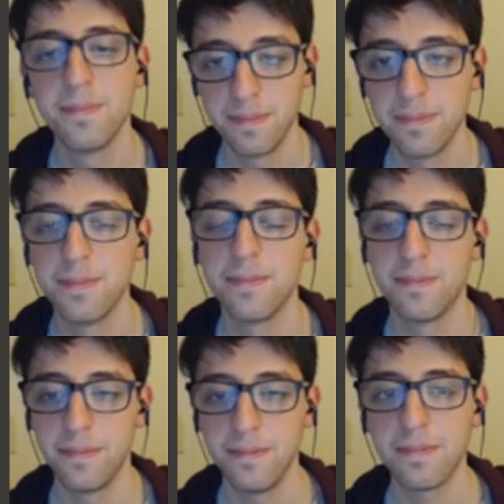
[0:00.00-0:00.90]

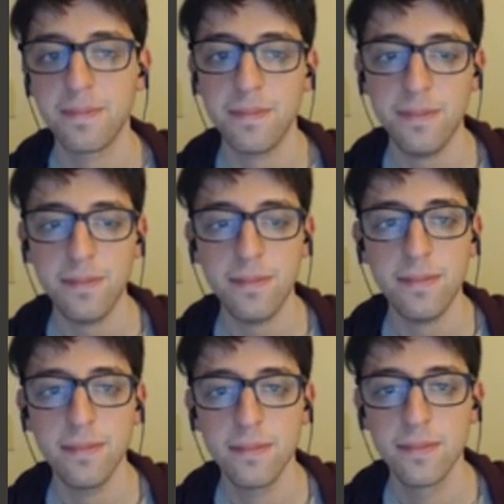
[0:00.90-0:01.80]

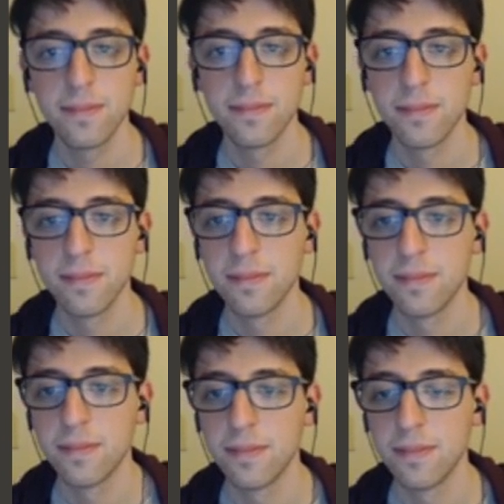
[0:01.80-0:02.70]

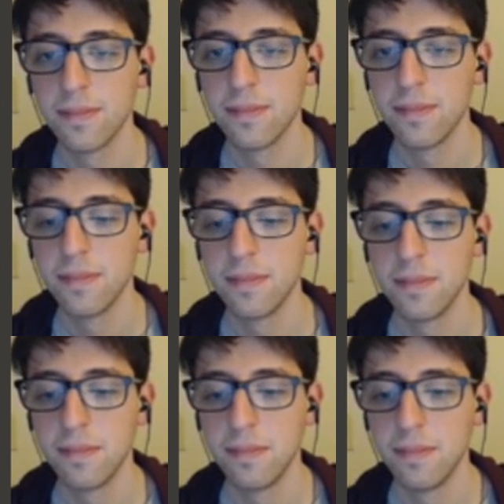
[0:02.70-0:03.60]

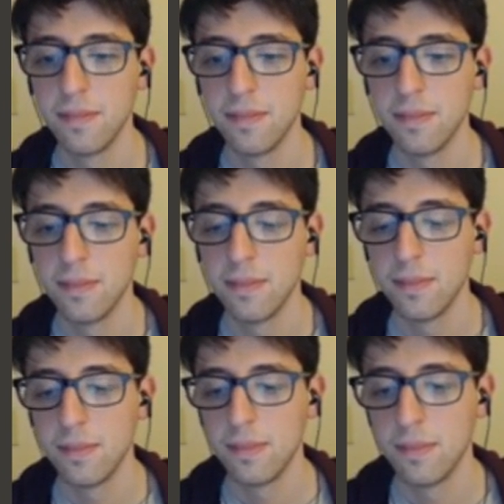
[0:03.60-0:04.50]

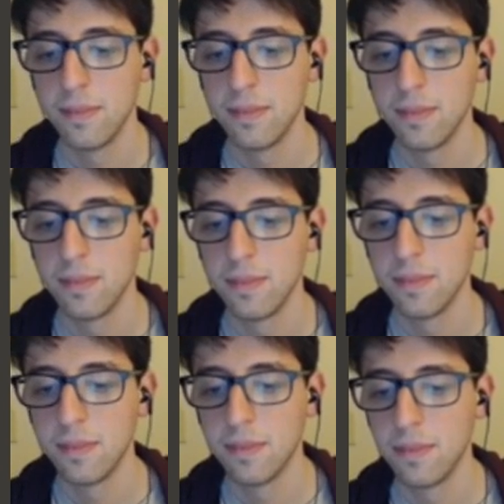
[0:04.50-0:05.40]

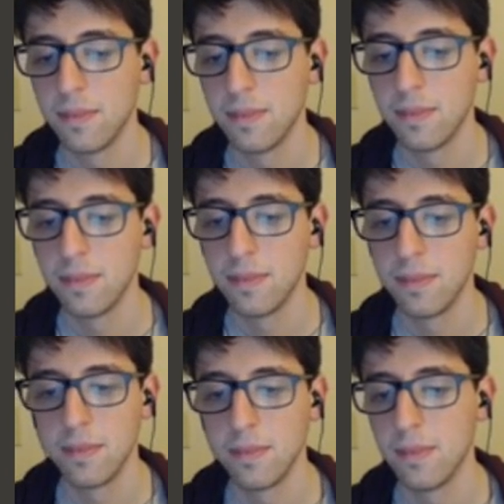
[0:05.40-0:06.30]

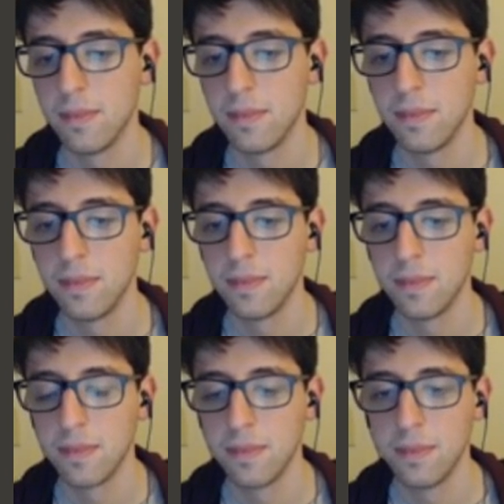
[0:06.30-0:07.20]

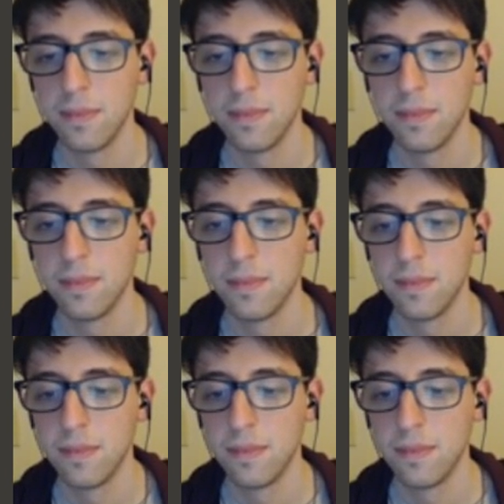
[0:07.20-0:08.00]
This person isn't speaking.